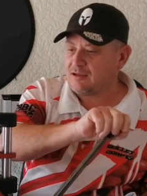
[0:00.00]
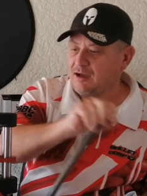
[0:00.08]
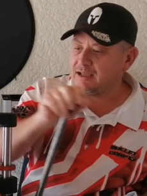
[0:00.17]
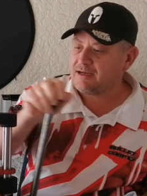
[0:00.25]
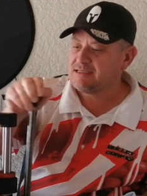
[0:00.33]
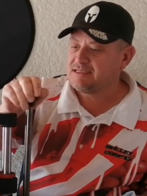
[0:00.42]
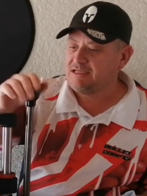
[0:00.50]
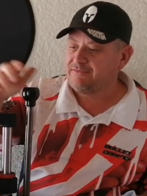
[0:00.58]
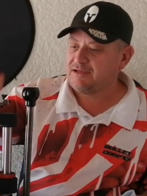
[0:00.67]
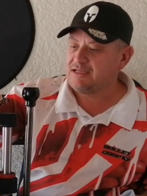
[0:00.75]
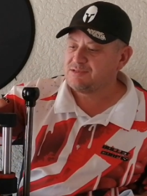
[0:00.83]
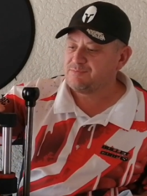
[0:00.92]
The die
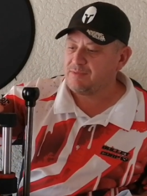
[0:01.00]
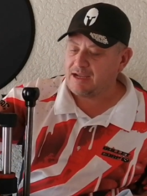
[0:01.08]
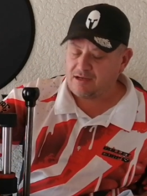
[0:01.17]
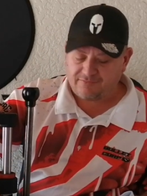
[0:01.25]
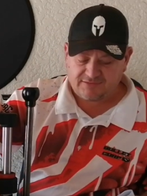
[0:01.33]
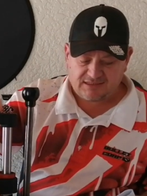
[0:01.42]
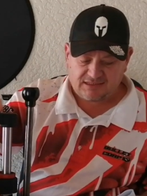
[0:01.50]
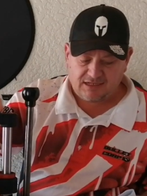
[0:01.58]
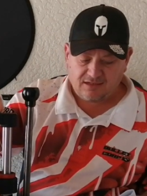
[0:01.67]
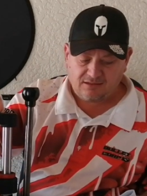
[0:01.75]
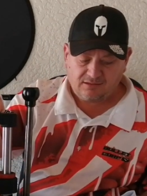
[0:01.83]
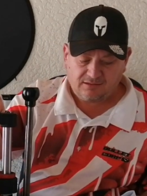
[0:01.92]
receiver is made of
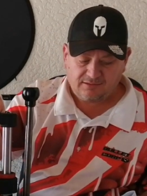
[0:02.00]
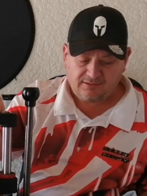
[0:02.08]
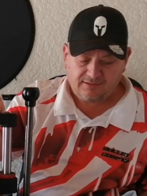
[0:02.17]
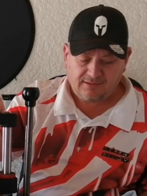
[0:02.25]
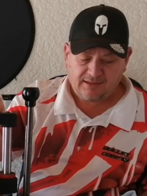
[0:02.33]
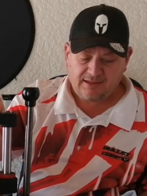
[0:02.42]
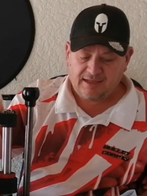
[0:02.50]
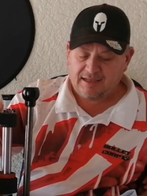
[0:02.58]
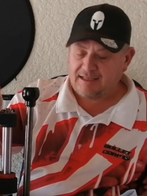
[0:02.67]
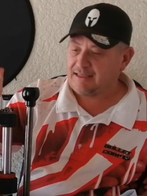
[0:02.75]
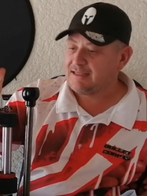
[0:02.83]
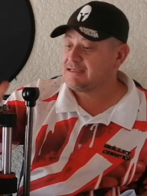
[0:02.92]
steel.
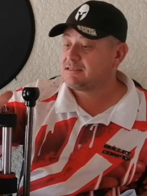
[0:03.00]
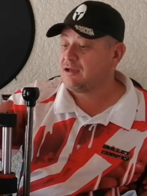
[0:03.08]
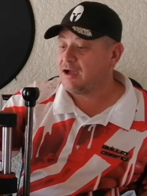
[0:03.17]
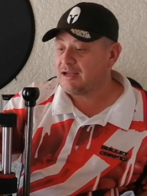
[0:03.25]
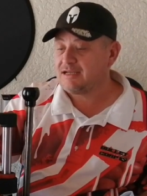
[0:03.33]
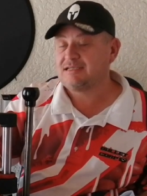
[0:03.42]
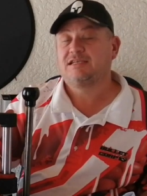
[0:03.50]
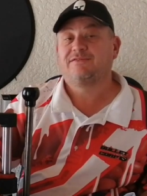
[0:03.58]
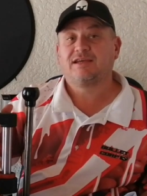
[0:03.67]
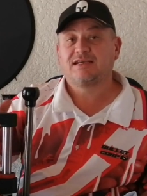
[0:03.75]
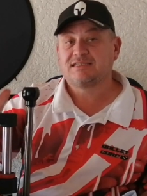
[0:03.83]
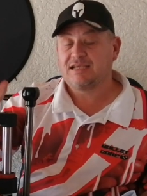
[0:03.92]
This die
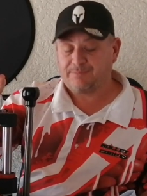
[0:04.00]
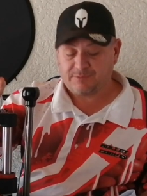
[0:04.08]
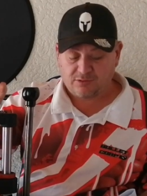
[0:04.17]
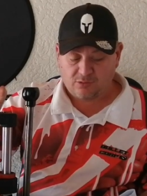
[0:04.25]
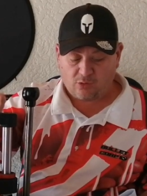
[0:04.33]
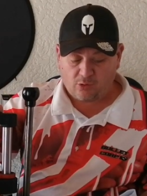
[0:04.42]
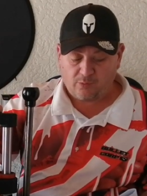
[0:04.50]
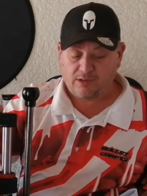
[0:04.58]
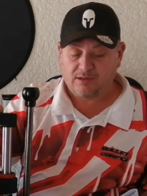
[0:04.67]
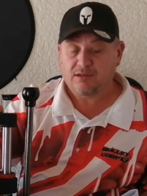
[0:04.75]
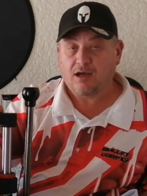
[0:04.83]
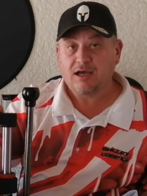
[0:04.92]
receiver accepts
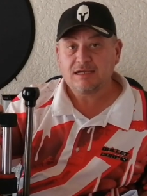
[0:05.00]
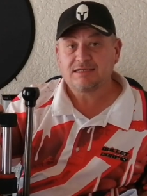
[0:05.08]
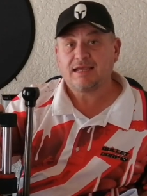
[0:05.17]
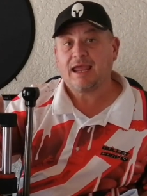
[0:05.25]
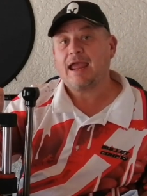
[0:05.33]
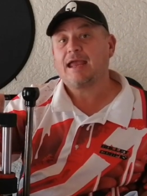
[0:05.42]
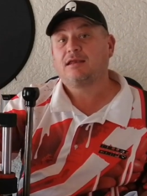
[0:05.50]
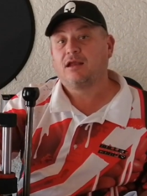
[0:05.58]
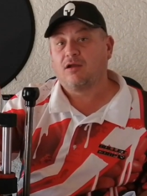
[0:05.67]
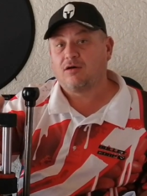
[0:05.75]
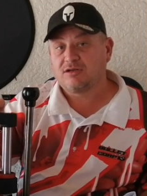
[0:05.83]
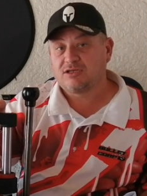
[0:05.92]
normal dies
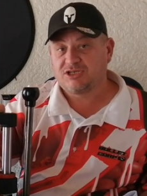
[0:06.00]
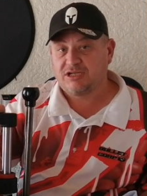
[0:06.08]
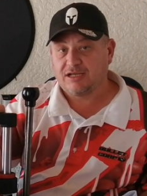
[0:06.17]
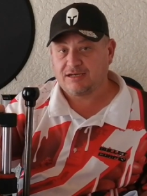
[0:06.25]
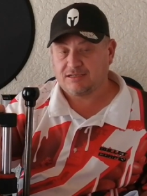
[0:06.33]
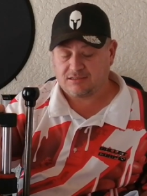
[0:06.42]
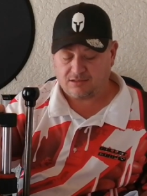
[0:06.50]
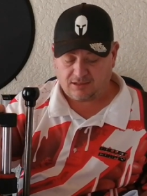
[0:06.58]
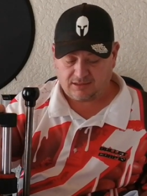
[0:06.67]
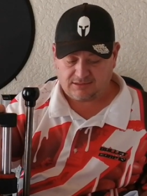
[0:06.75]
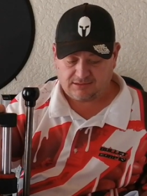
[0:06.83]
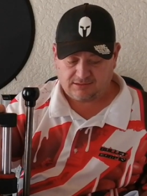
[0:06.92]
and the large
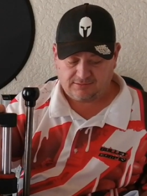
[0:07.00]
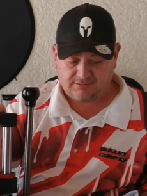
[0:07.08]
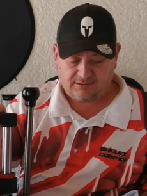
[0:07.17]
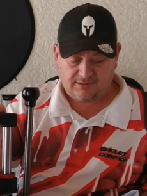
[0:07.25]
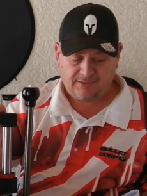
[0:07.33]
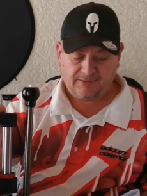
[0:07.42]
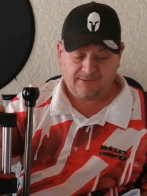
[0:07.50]
series dies.